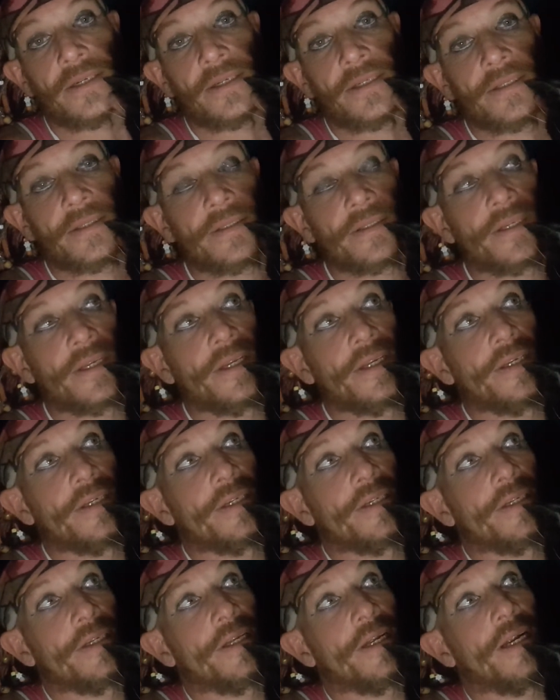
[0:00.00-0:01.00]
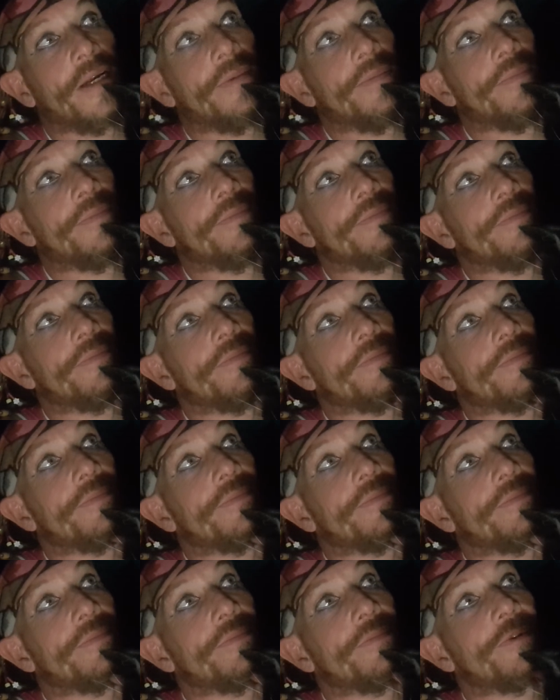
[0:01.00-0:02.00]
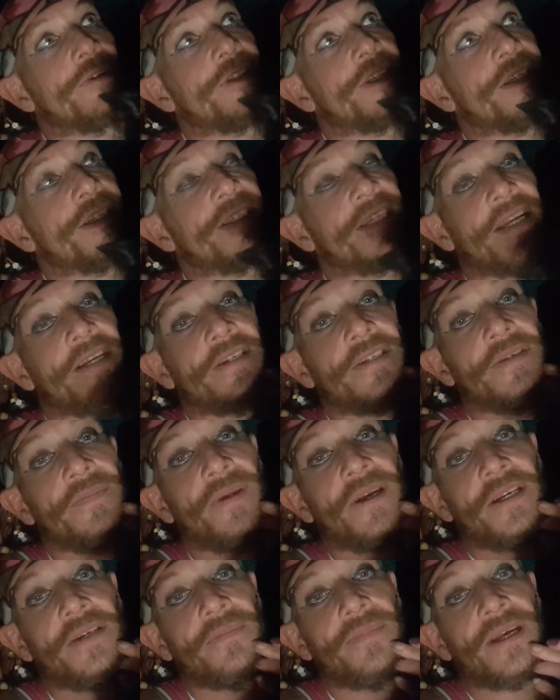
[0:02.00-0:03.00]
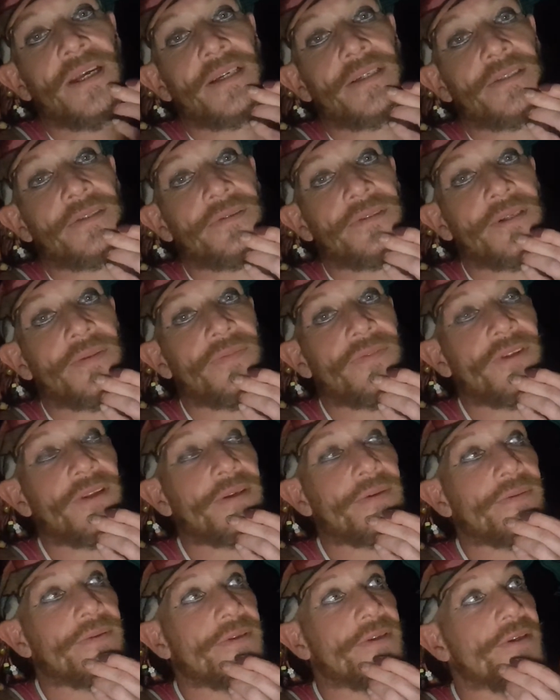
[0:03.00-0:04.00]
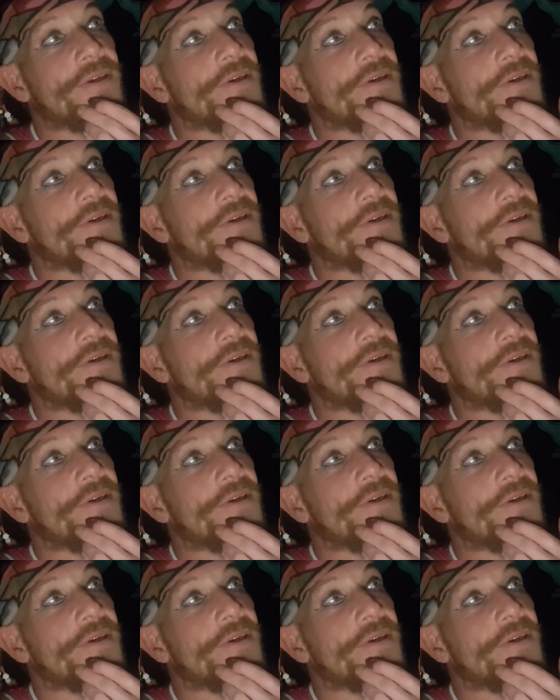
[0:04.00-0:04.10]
like what was it, send to main mix or something